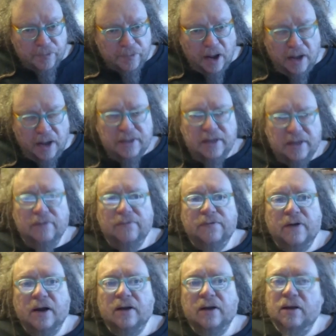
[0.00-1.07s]
until
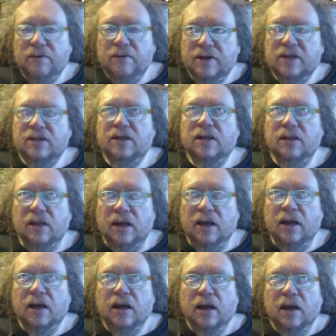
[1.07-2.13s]
fairly
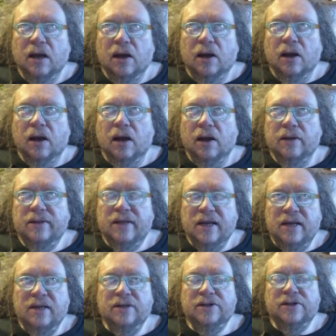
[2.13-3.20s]
recently,
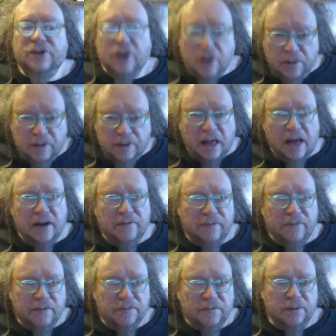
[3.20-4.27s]
didn't show a lot of
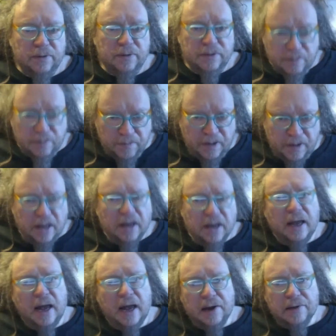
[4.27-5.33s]
influence from fake
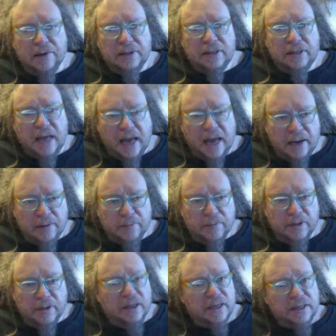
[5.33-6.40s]
accounts and
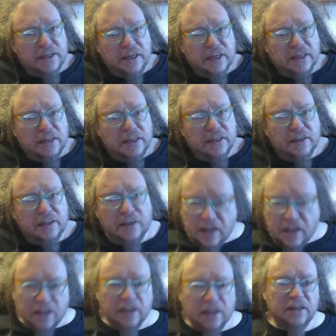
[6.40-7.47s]
malicious,
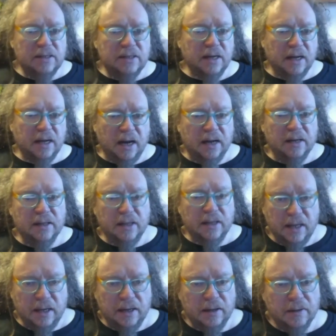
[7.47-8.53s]
nihilistic,
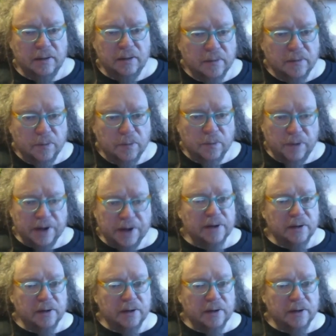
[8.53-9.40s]
ugly, weird,